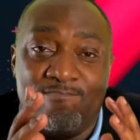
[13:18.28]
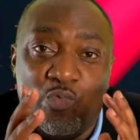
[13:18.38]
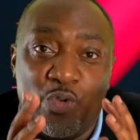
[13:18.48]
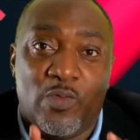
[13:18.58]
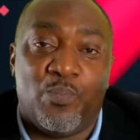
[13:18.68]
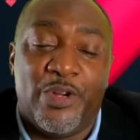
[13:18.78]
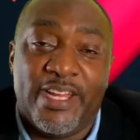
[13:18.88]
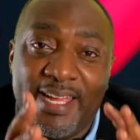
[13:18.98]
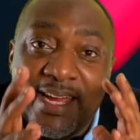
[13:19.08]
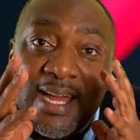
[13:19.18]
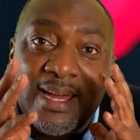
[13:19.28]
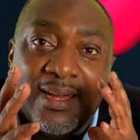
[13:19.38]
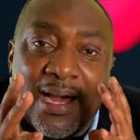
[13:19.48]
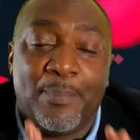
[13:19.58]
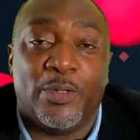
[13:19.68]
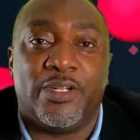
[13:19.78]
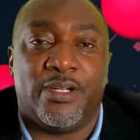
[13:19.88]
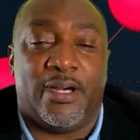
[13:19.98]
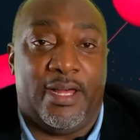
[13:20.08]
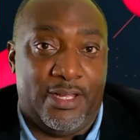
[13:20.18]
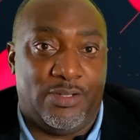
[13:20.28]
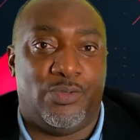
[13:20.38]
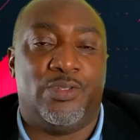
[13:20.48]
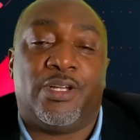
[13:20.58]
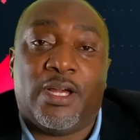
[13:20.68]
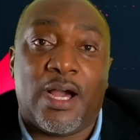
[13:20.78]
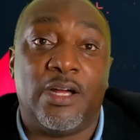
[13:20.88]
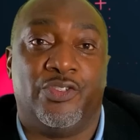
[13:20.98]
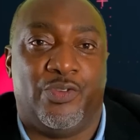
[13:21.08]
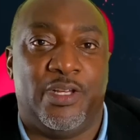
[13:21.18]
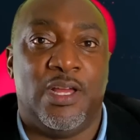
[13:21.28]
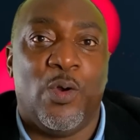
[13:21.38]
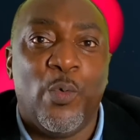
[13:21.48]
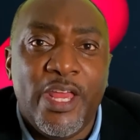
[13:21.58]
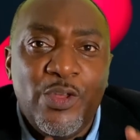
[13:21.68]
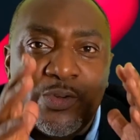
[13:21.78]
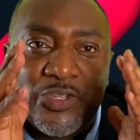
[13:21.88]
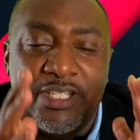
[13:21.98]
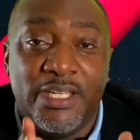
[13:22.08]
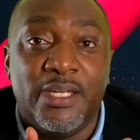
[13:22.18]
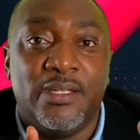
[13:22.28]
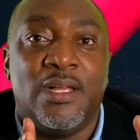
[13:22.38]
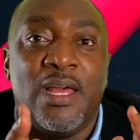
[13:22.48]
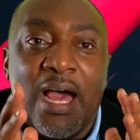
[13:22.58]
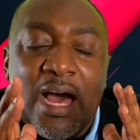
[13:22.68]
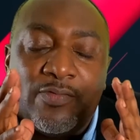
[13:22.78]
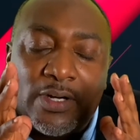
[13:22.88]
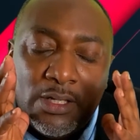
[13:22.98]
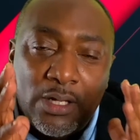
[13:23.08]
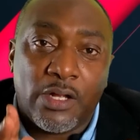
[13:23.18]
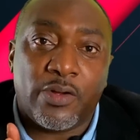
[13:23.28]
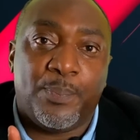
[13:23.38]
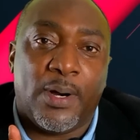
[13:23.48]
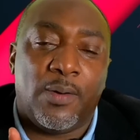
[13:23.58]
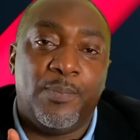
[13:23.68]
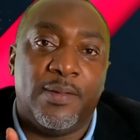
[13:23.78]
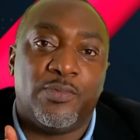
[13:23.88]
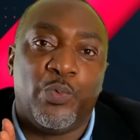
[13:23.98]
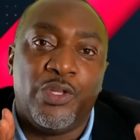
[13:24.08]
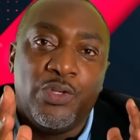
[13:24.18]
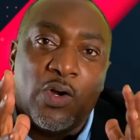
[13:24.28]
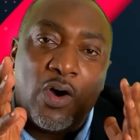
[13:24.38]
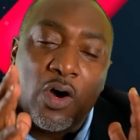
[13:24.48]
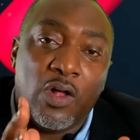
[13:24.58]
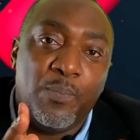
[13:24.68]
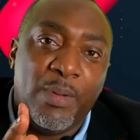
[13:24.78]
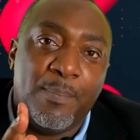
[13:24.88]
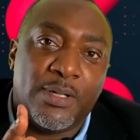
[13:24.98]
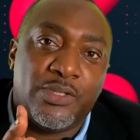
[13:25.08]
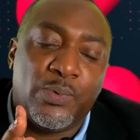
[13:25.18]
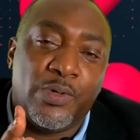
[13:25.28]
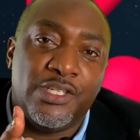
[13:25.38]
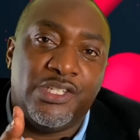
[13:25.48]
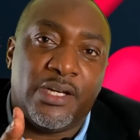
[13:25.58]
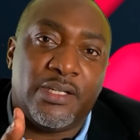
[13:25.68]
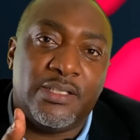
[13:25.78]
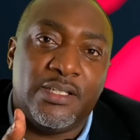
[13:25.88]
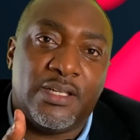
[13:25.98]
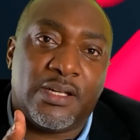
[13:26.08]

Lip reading: with bringing armored car into the country when you still have a lot of problems with your own members who are jailed in the